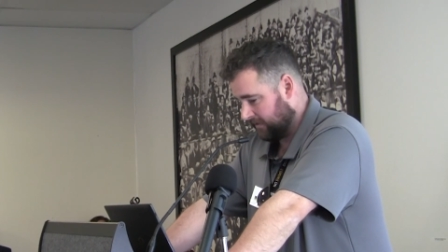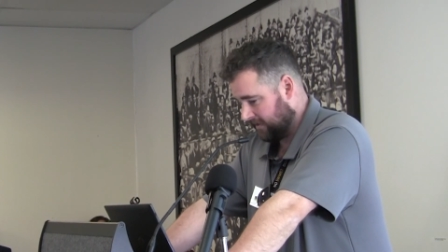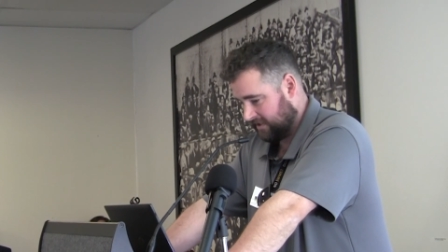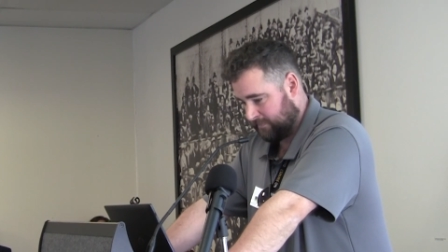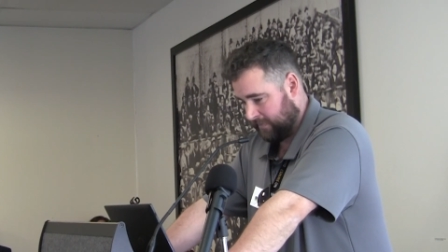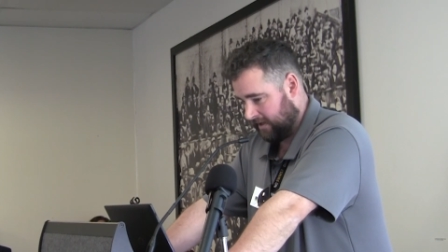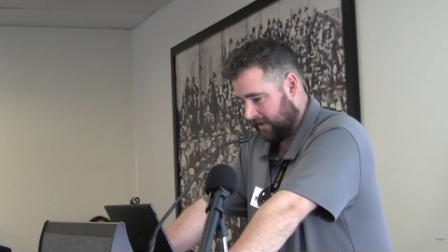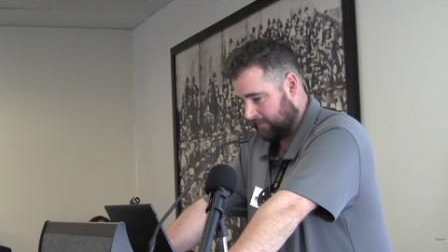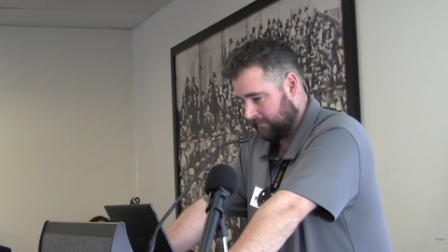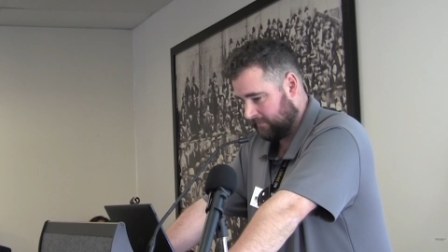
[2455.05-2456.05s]
Don't get spun
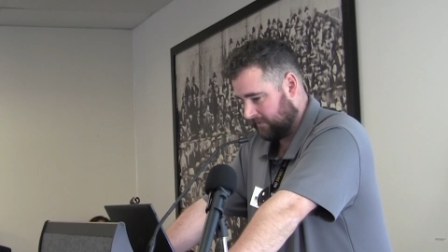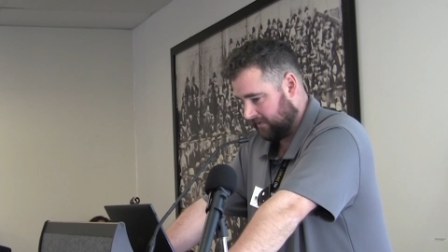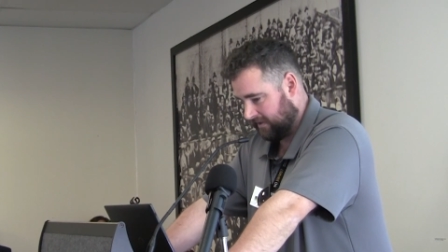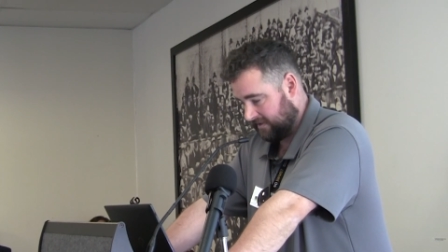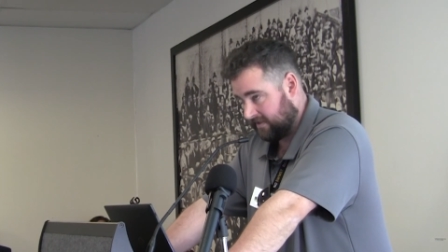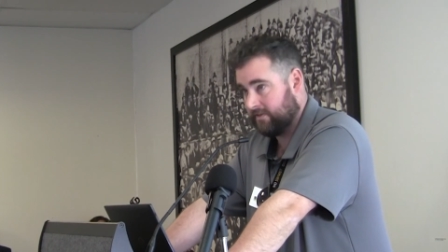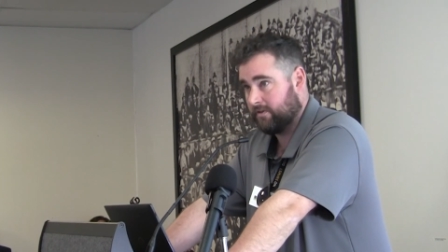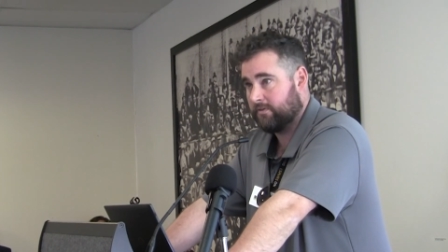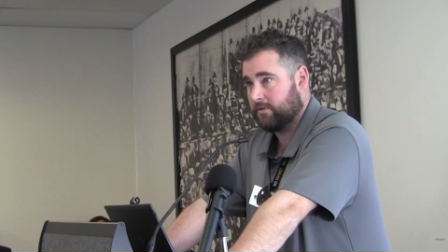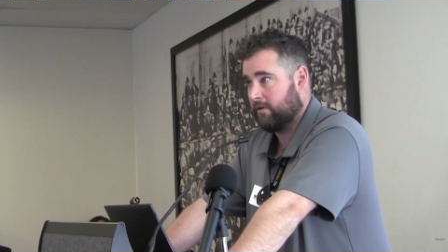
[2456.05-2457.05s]
up. Don't get
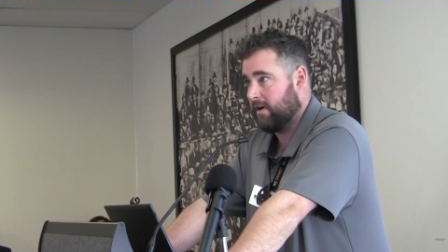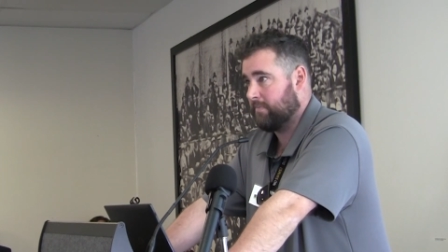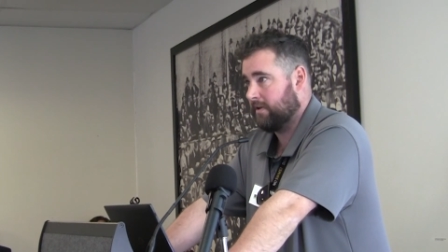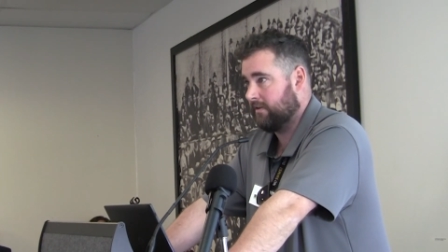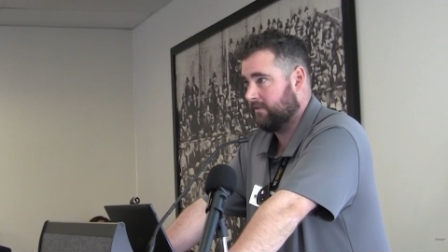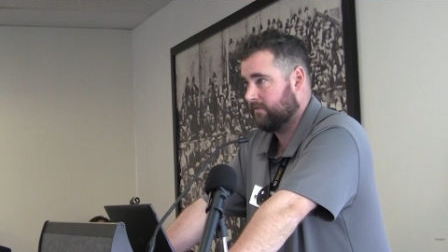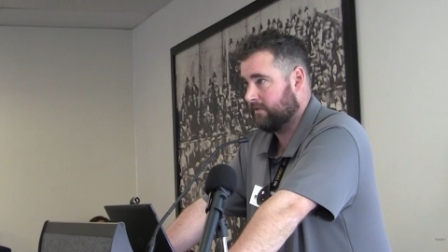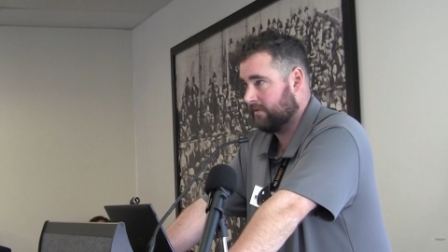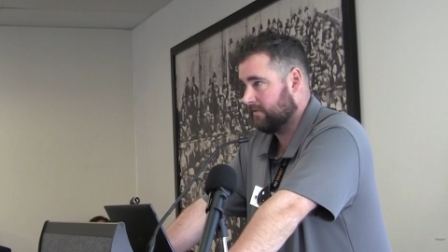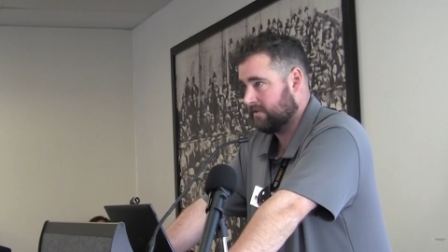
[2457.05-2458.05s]
sent off to write pins
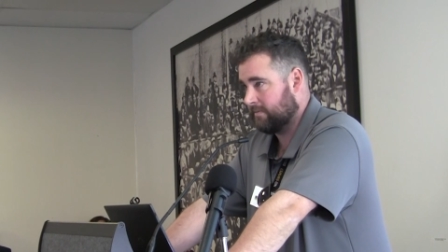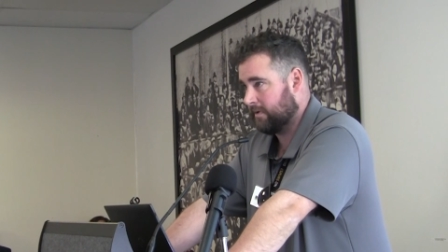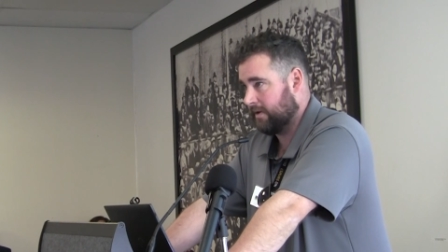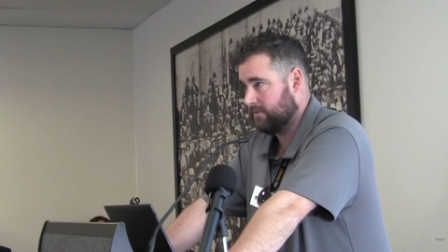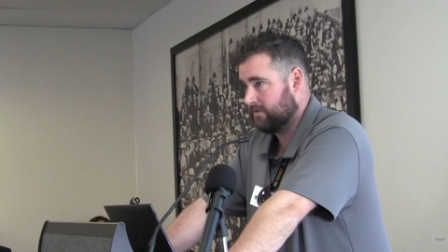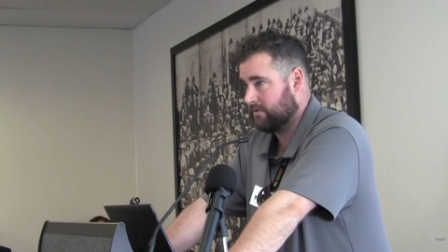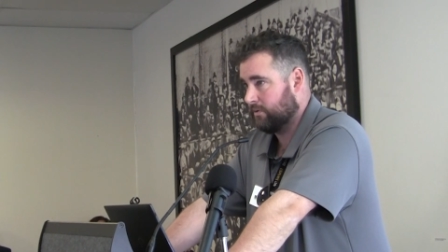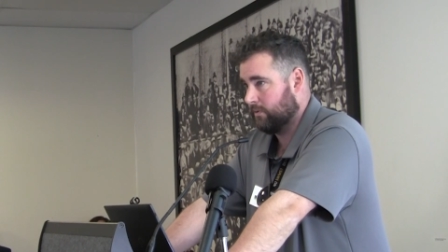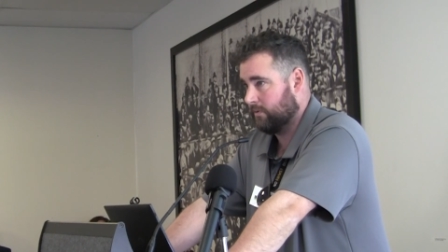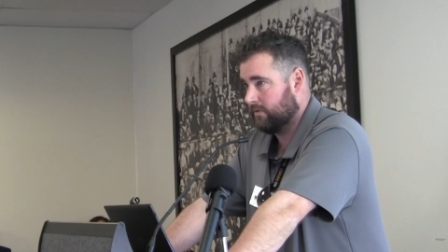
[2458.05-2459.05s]
for somebody else's
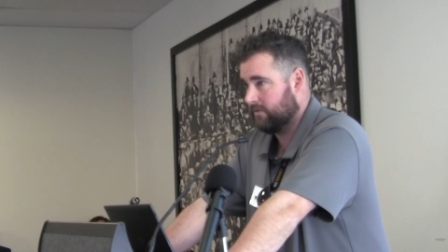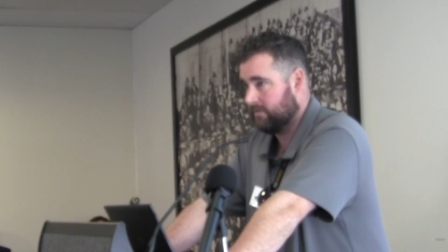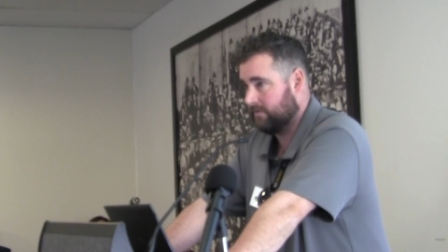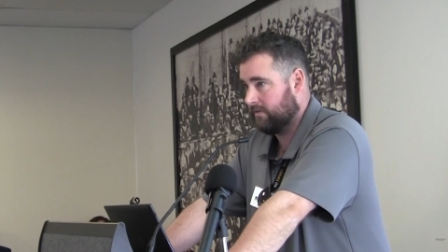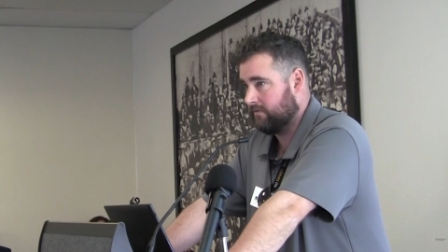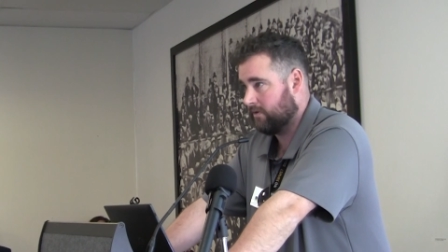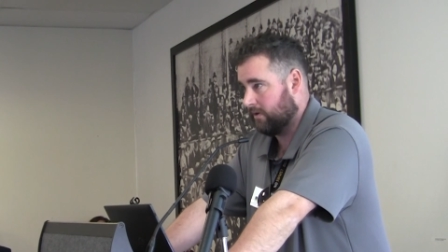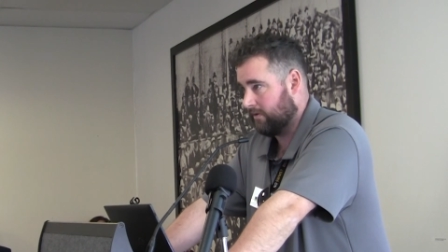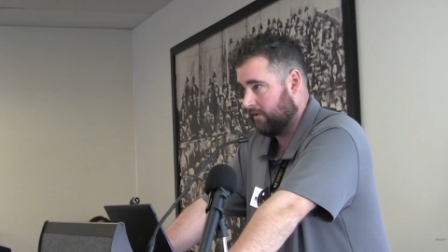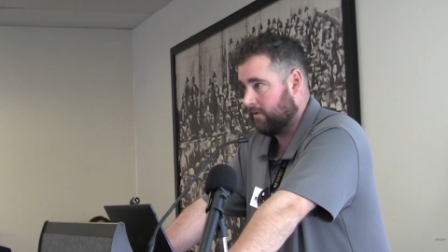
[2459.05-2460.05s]
cause. You've
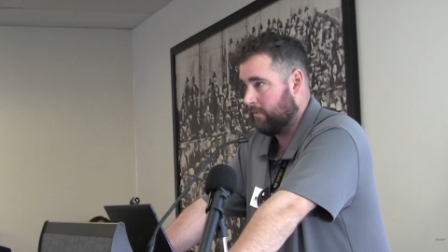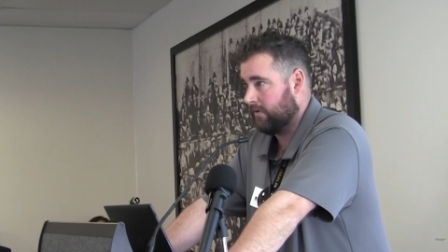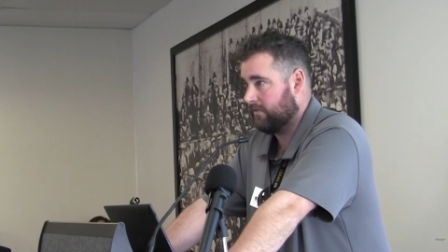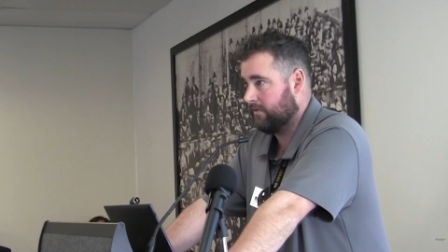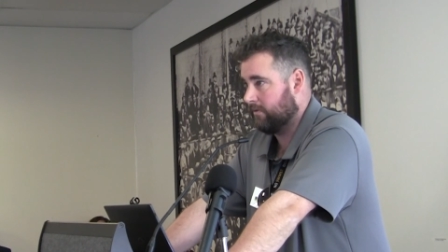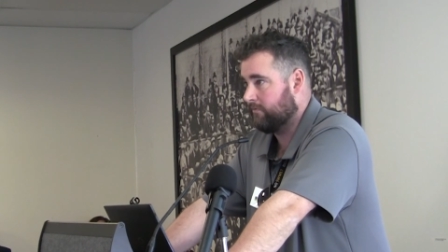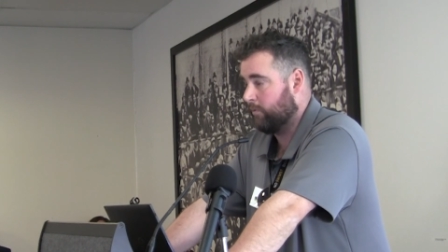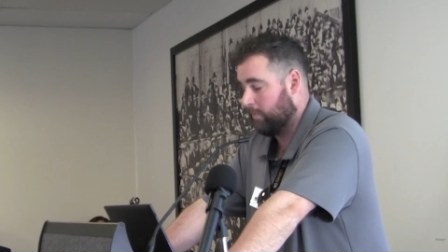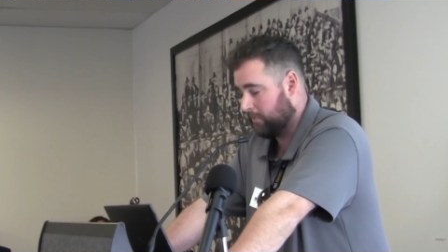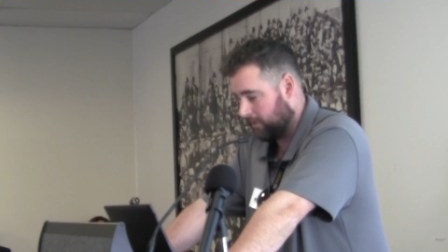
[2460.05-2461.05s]
got your own work to do.
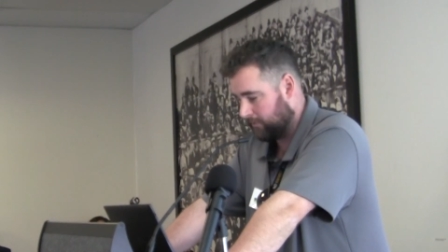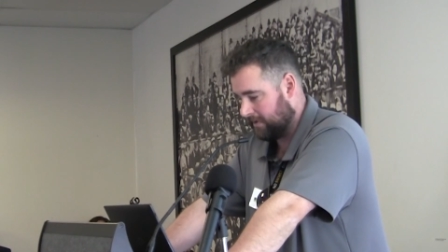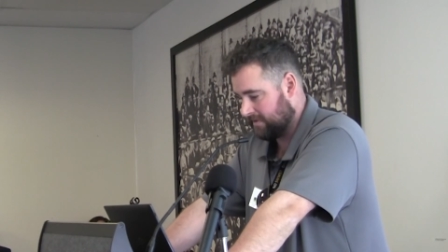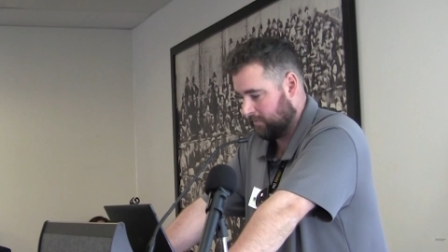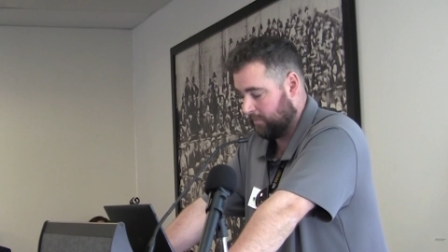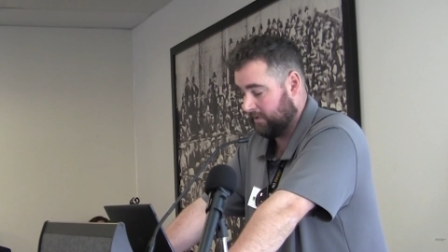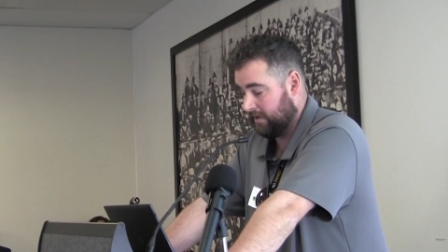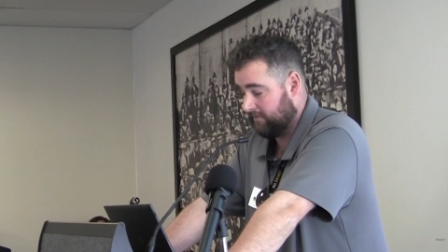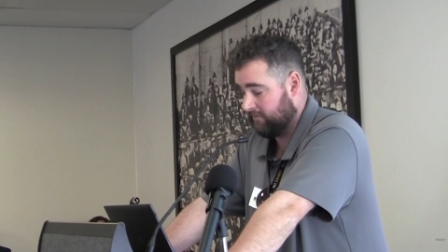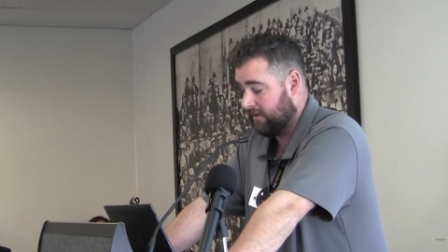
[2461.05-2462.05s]
Form your own reasonable
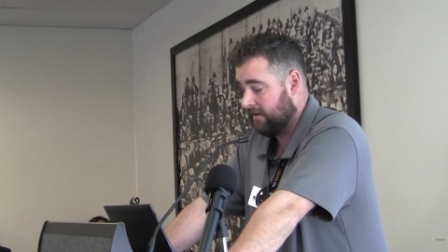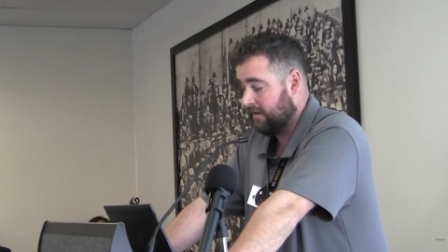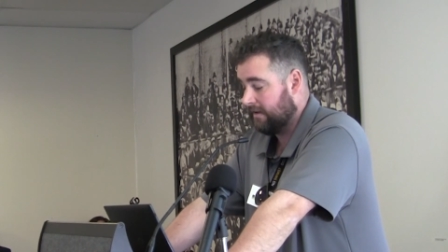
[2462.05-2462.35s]
belief.